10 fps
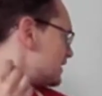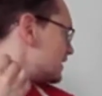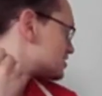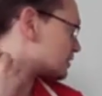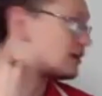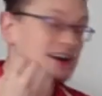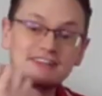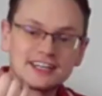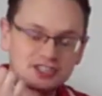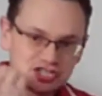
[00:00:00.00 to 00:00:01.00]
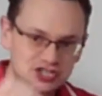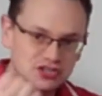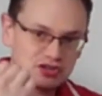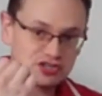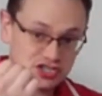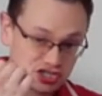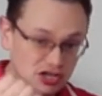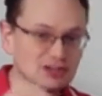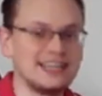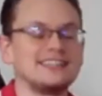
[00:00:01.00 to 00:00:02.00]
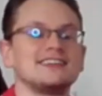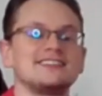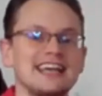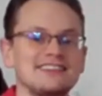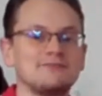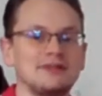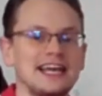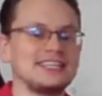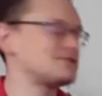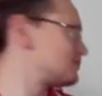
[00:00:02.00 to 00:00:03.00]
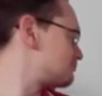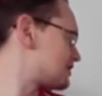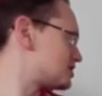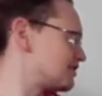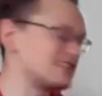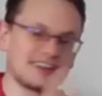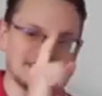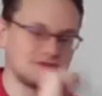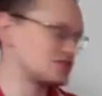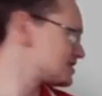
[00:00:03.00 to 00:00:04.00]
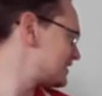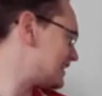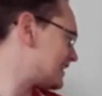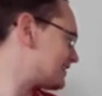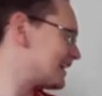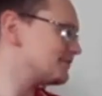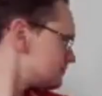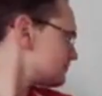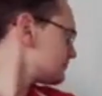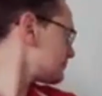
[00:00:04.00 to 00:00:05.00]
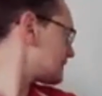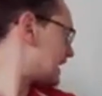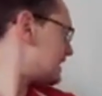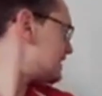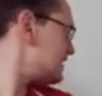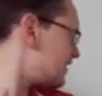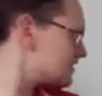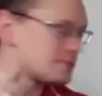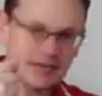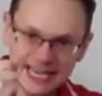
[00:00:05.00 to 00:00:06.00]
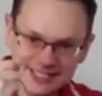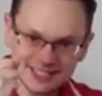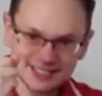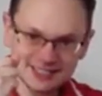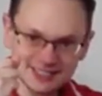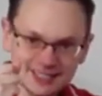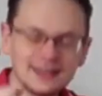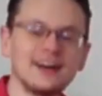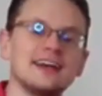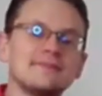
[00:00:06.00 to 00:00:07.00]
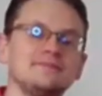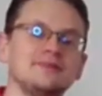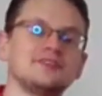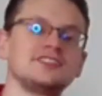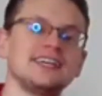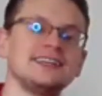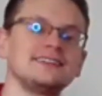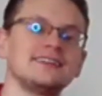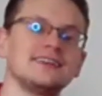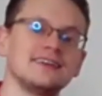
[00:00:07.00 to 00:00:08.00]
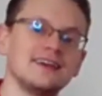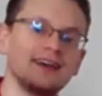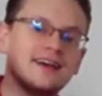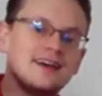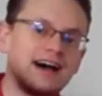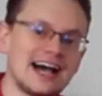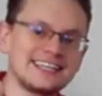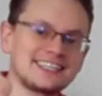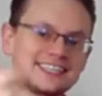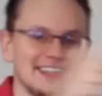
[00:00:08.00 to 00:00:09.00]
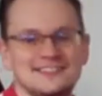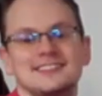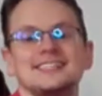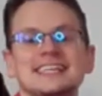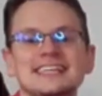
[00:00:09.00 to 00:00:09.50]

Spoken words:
So I reckon a solid 10th place for Russia. I reckon they'll just sneak in there. In 9th place, I am putting Iceland.